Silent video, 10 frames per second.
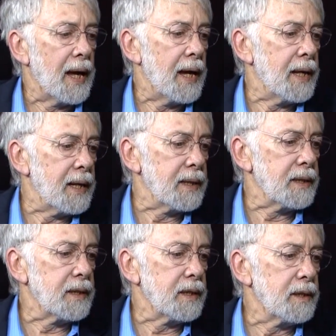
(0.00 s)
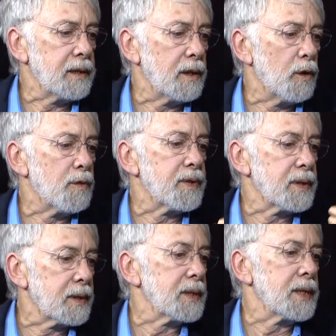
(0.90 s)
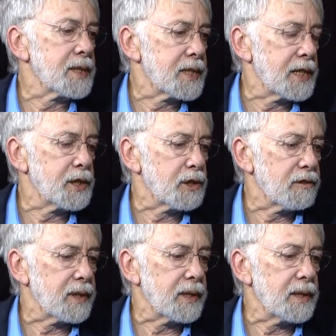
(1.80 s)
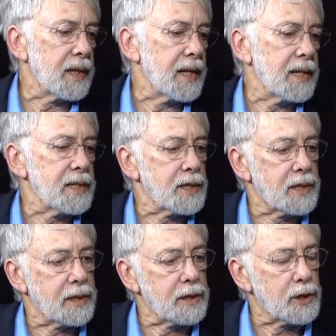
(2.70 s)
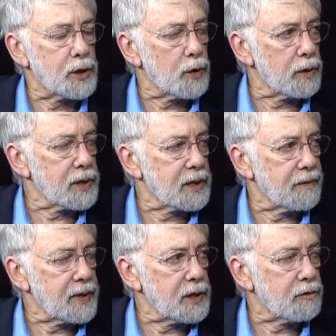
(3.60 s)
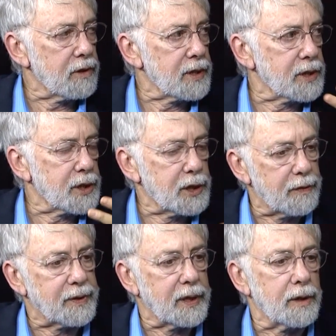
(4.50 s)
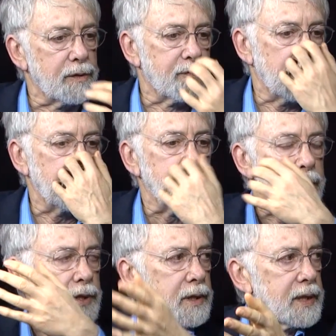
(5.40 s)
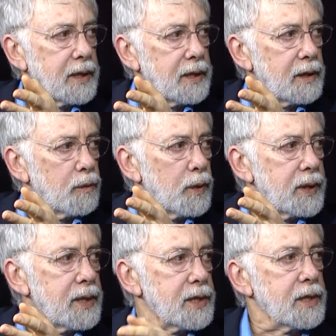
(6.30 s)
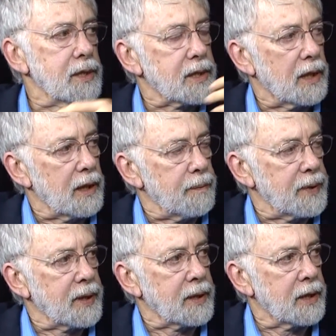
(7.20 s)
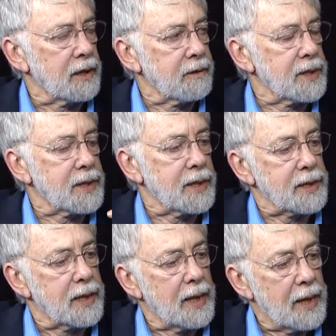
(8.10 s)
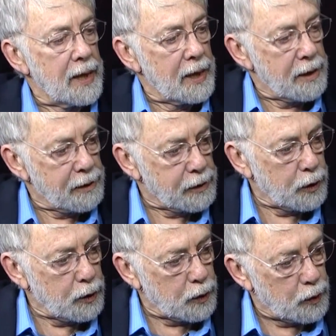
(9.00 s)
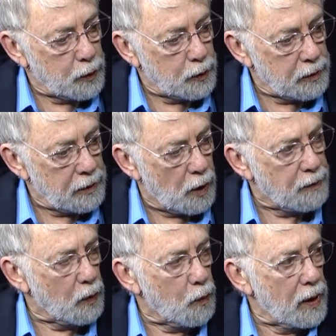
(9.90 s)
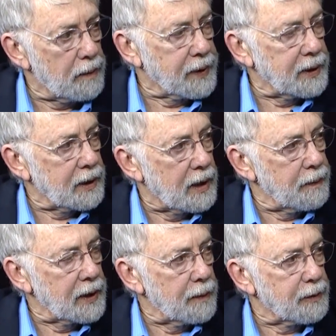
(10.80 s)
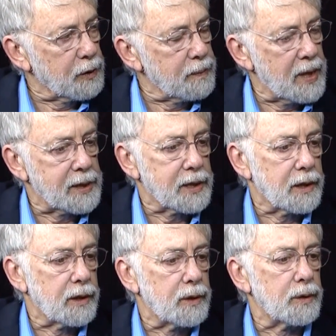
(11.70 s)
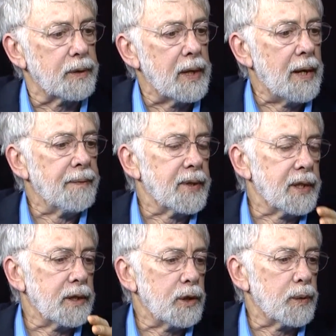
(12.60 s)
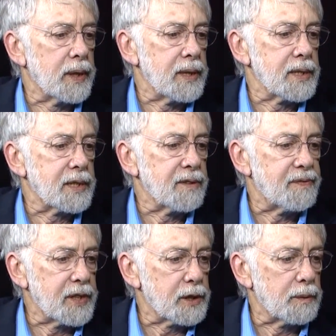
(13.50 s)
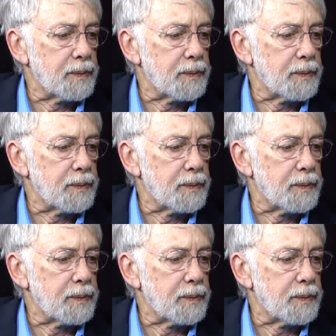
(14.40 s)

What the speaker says: And over a century, as the source of these drugs shifted from Turkey in one instance, Colombia in another instance, to overwhelmingly coming up through Mexico, the U.S. official